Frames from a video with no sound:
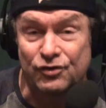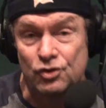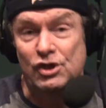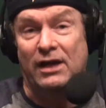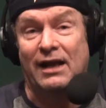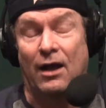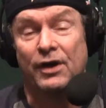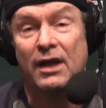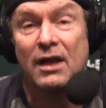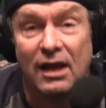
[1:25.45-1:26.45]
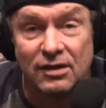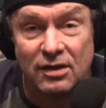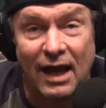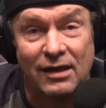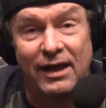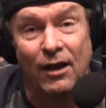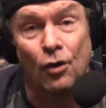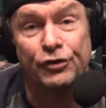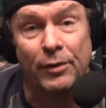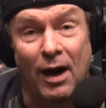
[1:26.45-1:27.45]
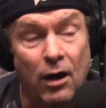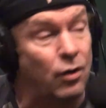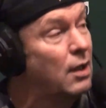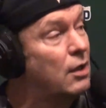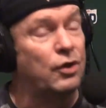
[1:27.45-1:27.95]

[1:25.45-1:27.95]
So check it out in the Daily Herald tomorrow.